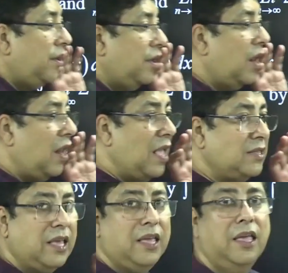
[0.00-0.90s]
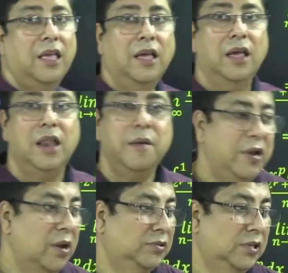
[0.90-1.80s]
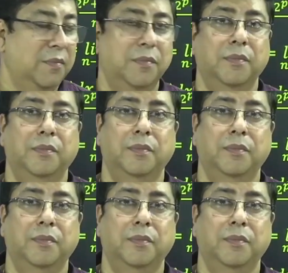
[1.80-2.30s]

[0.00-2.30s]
integral as a limit of sum